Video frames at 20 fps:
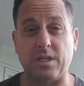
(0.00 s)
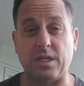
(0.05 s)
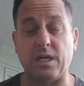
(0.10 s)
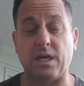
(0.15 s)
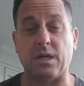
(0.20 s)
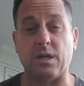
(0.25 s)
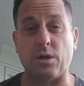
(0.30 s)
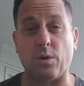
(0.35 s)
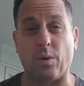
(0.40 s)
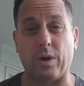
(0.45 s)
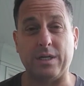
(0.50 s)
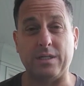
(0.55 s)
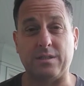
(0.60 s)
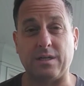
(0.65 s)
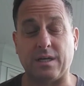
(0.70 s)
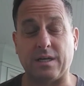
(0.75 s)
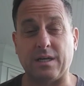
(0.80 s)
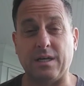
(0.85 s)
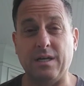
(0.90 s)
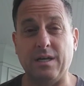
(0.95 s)
The
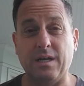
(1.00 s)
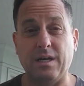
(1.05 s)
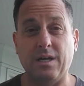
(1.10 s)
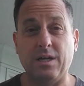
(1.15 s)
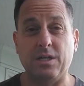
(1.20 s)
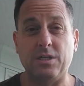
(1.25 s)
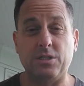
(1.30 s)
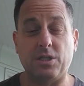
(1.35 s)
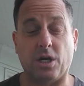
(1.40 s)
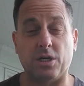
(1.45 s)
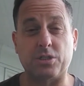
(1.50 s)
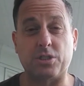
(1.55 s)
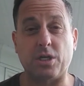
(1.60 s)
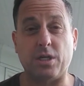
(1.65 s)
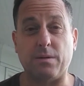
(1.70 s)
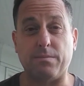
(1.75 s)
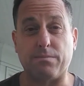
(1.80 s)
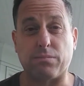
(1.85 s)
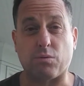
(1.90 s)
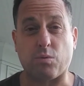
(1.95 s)
anointing
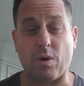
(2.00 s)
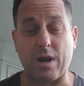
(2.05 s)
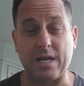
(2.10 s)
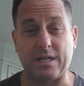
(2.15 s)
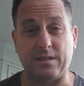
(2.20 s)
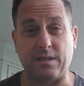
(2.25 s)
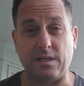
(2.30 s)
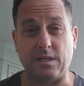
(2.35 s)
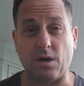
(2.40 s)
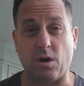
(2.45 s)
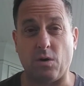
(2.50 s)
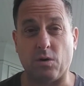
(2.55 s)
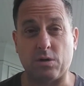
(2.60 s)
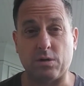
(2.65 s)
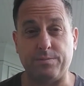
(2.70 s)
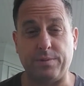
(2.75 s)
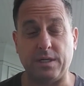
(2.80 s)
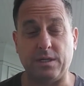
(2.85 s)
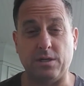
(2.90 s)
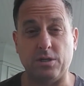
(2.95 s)
doesn't break the yoke,
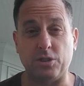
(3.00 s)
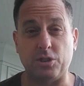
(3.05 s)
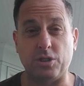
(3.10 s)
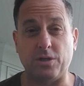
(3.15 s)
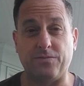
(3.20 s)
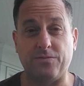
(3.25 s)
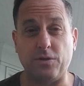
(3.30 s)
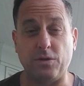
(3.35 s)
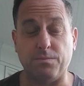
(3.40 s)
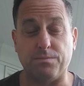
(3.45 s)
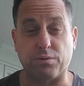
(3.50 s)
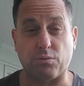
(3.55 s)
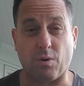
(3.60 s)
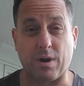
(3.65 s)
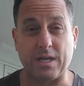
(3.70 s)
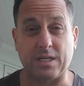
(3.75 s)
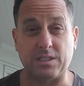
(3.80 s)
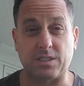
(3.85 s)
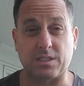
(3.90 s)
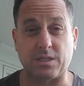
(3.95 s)
because if you
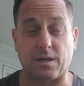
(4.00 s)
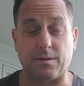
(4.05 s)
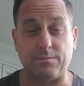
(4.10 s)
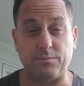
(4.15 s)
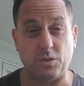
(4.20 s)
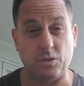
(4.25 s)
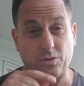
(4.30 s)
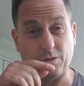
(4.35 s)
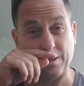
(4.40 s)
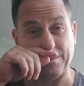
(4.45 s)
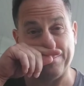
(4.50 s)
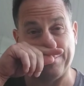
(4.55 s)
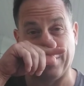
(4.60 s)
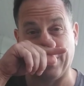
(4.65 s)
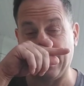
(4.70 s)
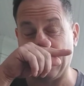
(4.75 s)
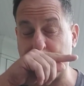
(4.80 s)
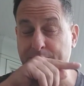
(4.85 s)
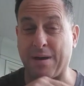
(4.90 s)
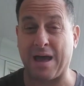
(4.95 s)
break something, you can
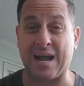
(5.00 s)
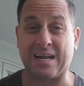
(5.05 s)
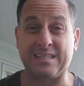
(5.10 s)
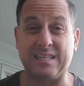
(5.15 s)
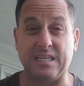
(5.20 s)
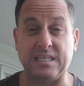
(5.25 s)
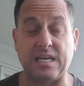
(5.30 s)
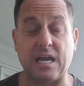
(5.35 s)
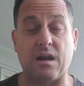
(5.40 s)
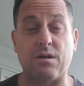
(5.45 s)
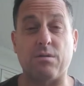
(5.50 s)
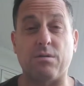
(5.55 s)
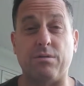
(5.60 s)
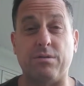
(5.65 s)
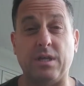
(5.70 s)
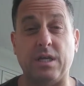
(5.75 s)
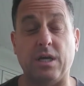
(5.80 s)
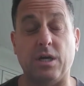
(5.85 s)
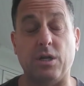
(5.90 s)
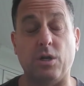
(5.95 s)
put it back together.
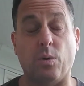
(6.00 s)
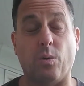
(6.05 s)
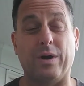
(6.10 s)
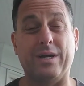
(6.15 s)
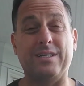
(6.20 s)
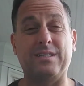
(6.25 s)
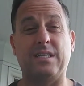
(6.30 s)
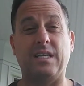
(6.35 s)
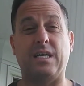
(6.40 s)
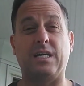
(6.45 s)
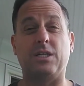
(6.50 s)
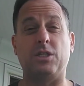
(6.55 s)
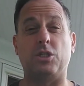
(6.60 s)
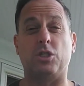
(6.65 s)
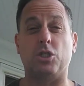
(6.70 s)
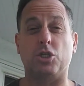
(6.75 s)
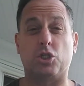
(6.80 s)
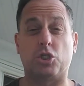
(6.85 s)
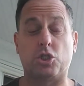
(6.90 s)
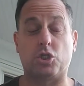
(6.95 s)
The anointing
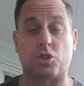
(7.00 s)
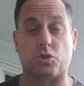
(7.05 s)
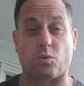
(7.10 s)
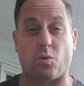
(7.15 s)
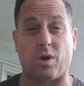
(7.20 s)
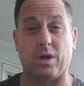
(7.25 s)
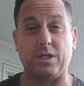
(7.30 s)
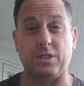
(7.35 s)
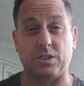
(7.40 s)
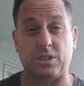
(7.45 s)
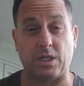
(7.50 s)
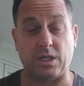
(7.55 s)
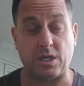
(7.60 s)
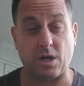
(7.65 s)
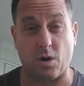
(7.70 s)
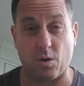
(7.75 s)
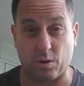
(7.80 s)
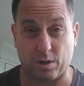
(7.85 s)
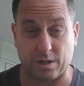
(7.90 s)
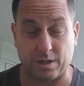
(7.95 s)
destroys the
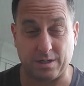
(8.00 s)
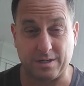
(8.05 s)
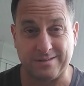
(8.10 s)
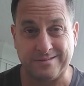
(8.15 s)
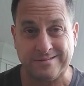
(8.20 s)
yoke.